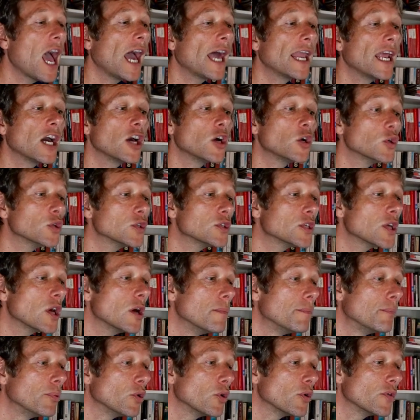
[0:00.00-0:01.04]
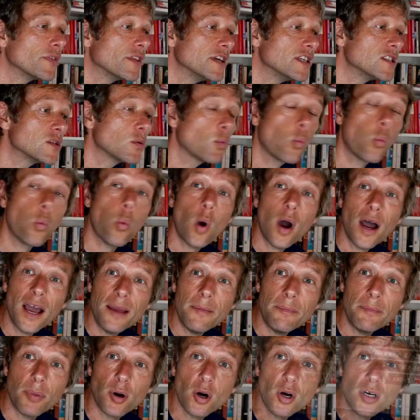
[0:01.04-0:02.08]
And I also bought this white